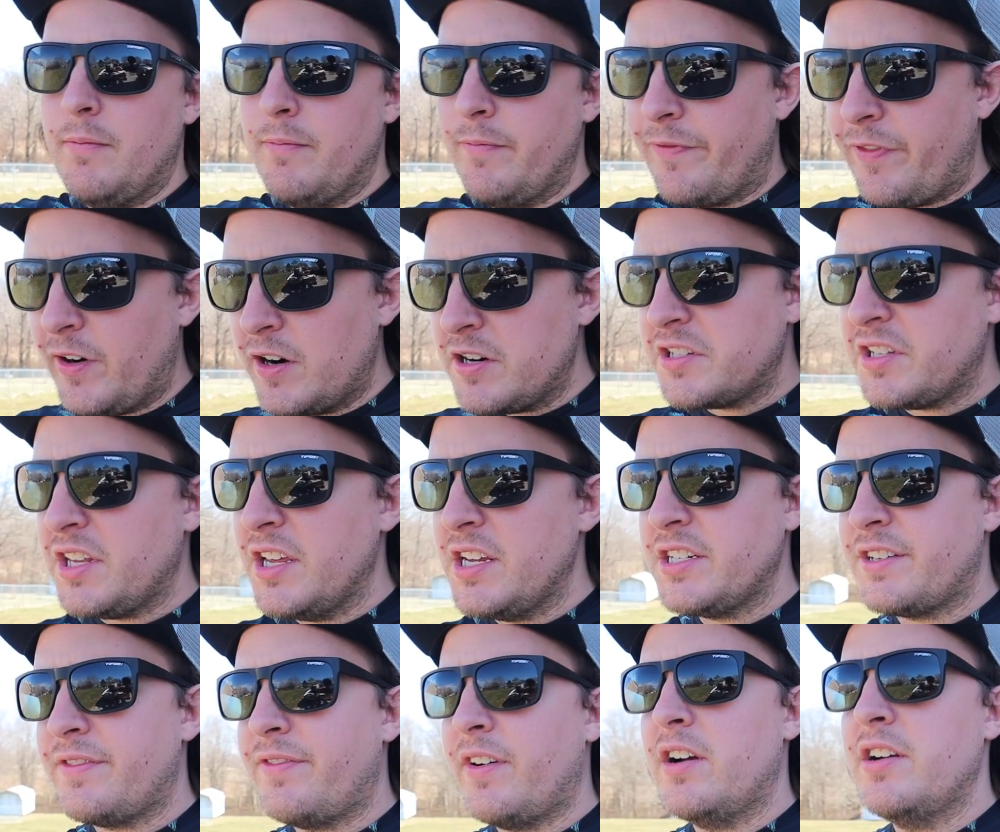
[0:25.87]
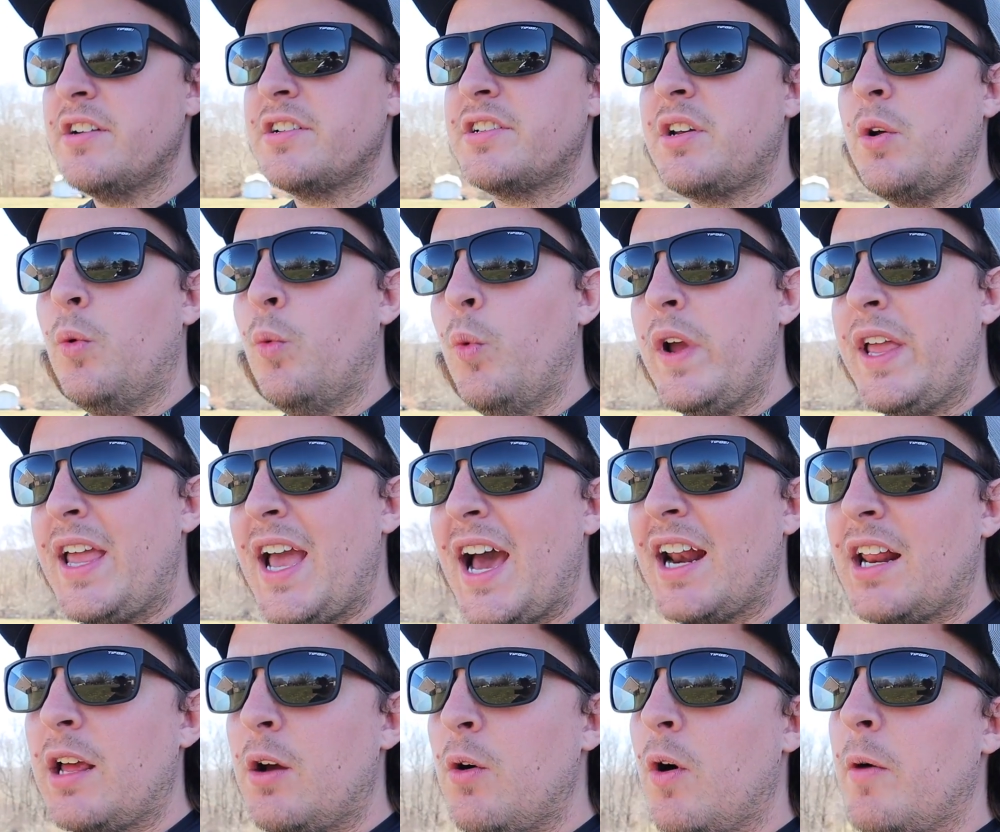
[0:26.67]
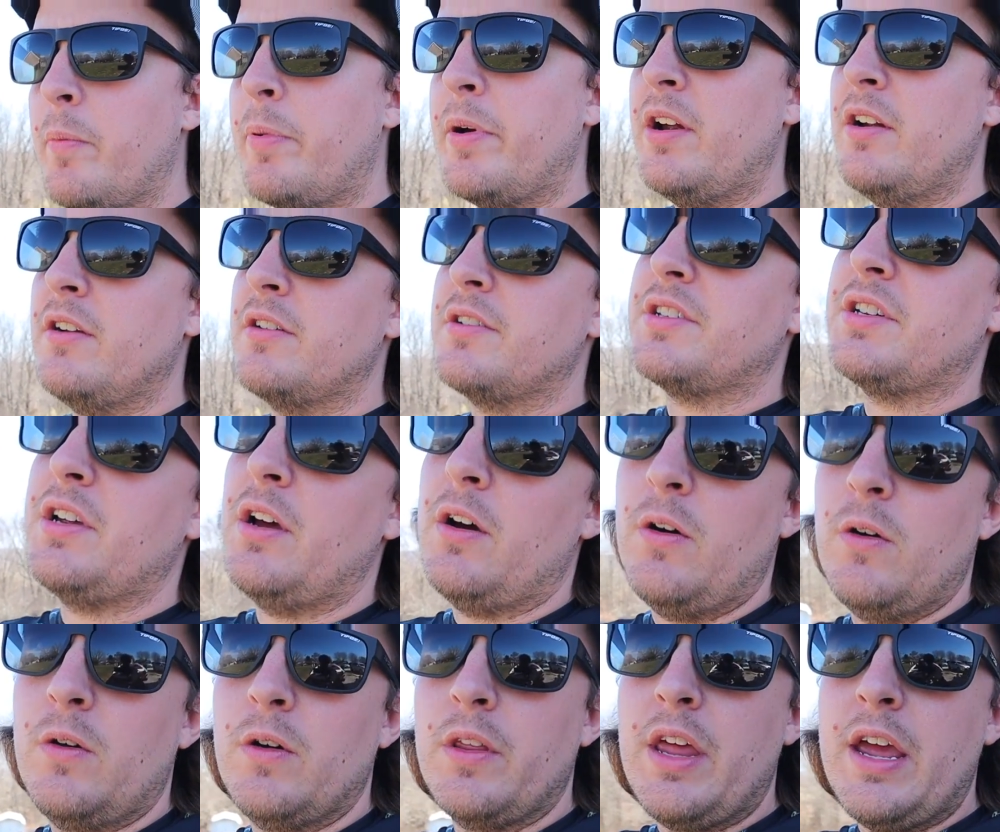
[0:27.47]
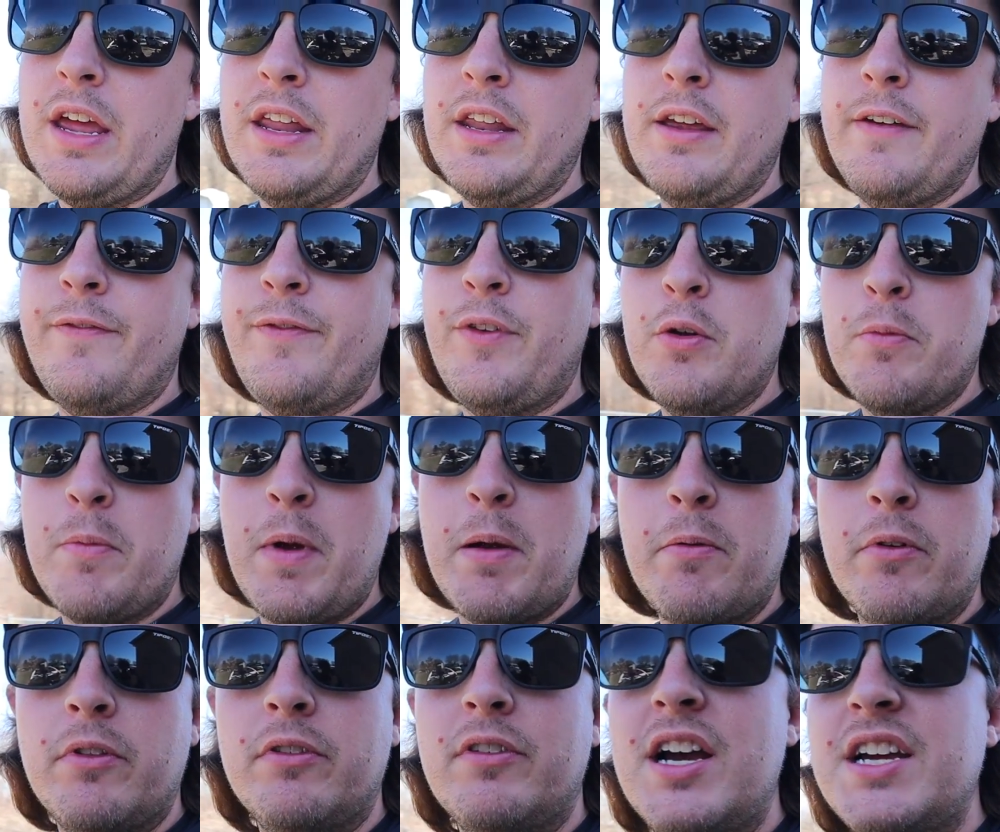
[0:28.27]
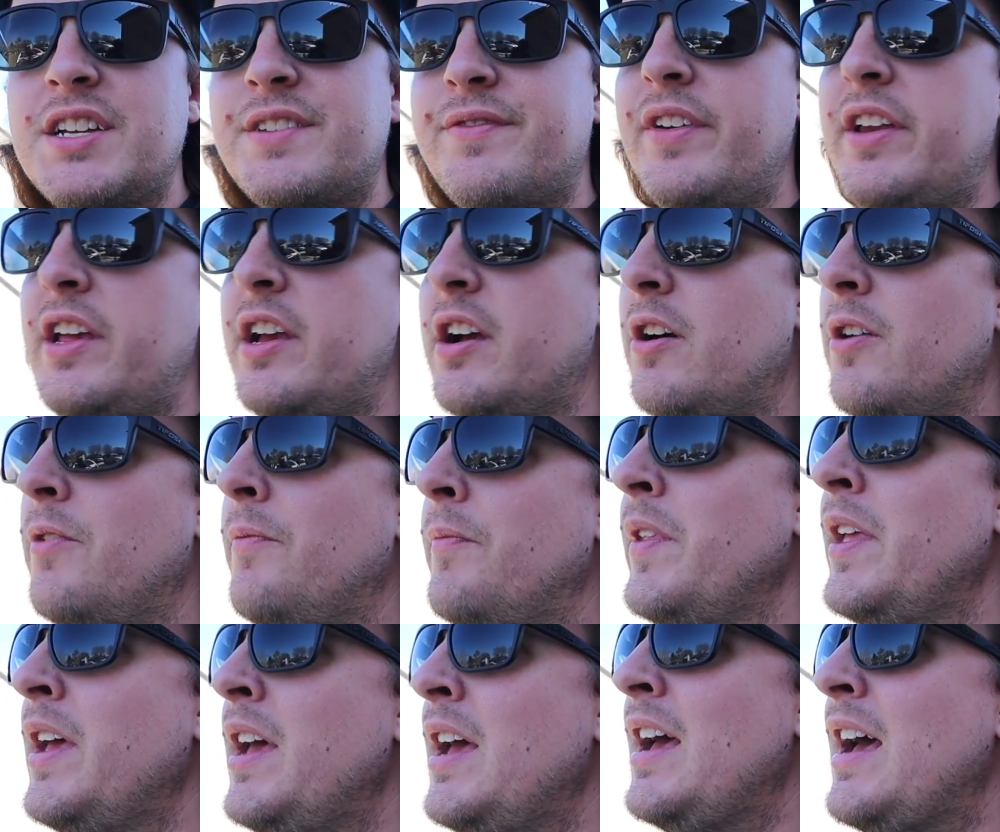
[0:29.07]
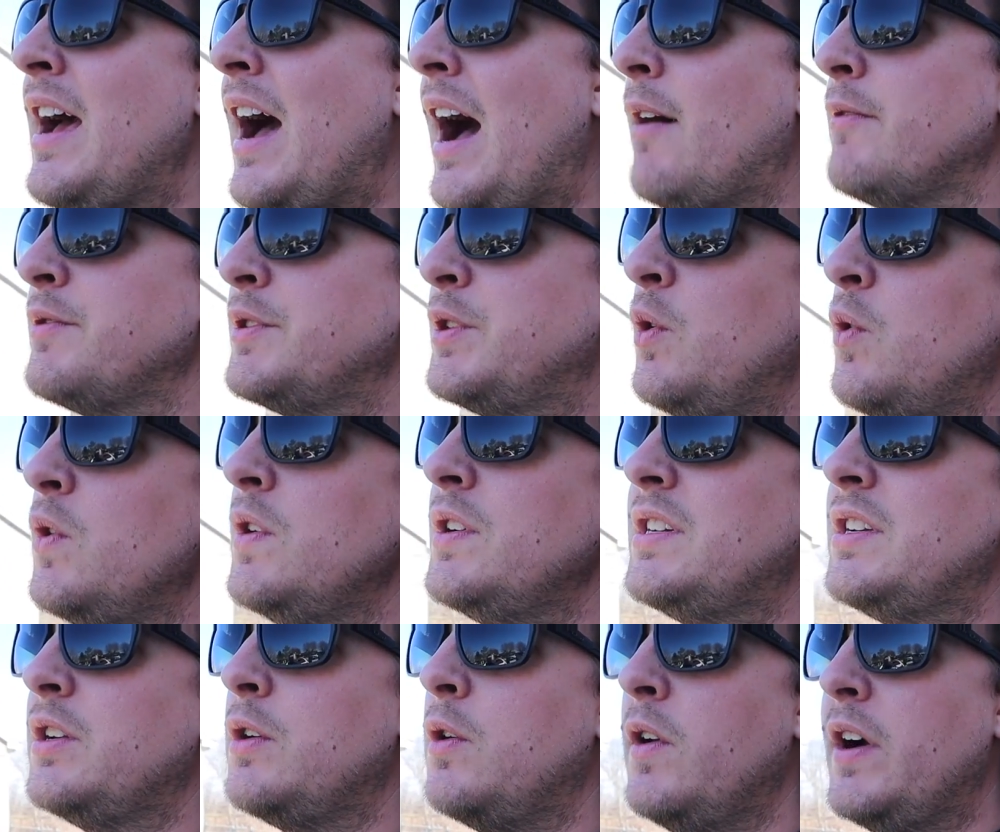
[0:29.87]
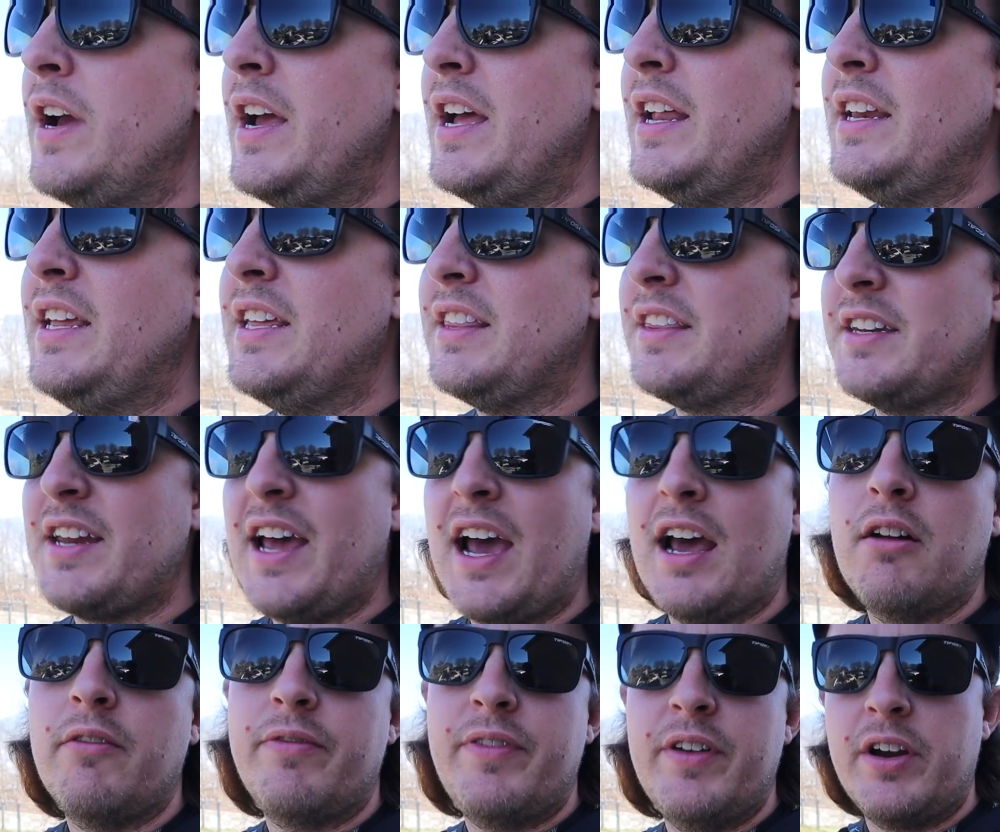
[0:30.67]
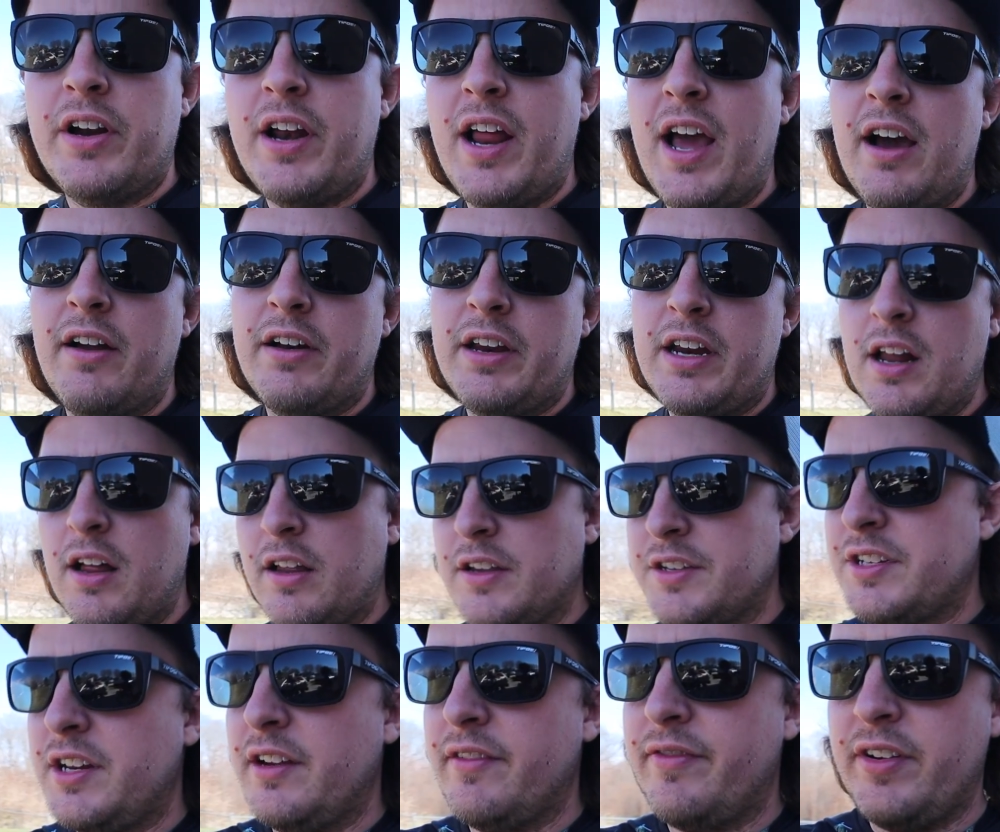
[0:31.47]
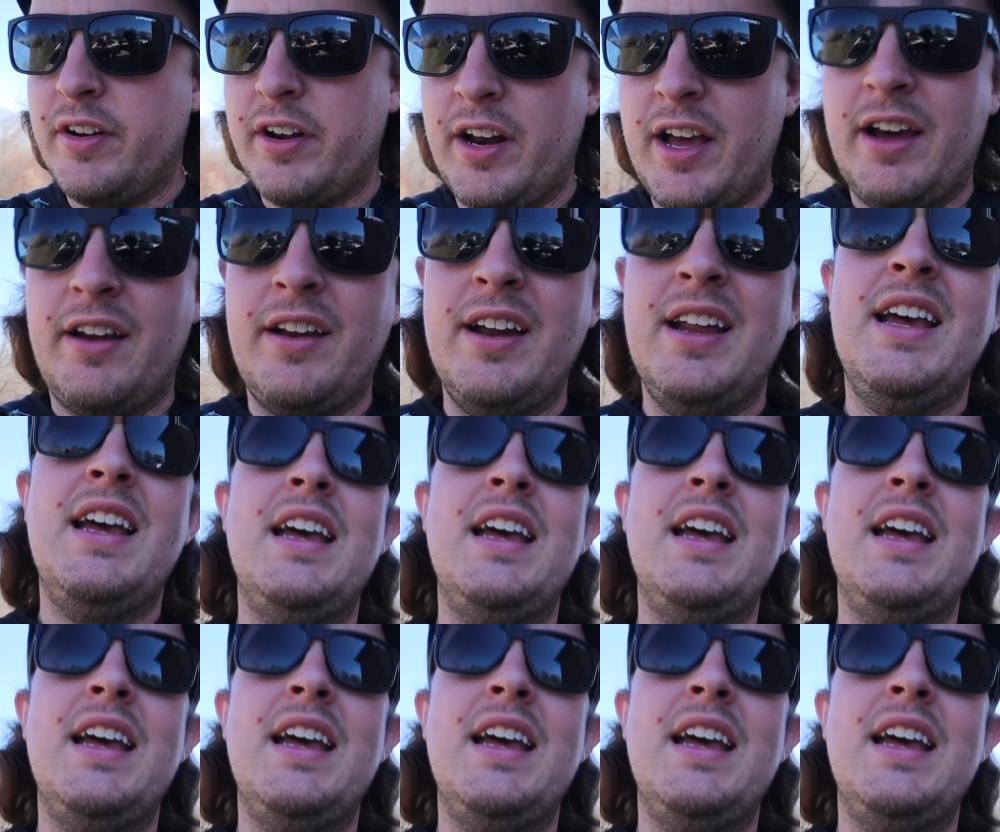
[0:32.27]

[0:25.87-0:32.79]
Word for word: First things first, we got to go up here. So if you remember in the last video, I was going to go ahead and get the title figured out, get all that stuff figured out.